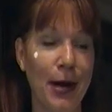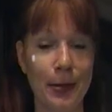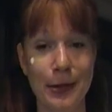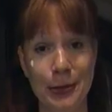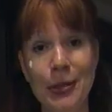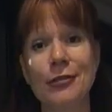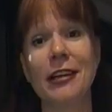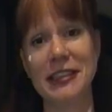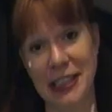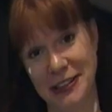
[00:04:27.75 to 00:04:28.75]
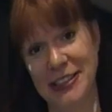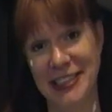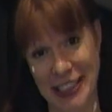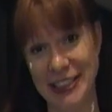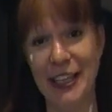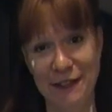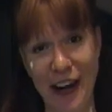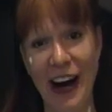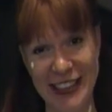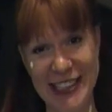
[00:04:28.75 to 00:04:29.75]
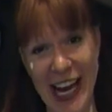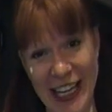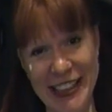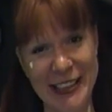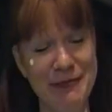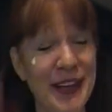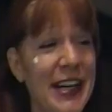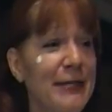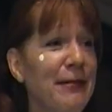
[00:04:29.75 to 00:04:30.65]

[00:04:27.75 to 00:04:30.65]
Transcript: probably will run down the stairs and fall down them,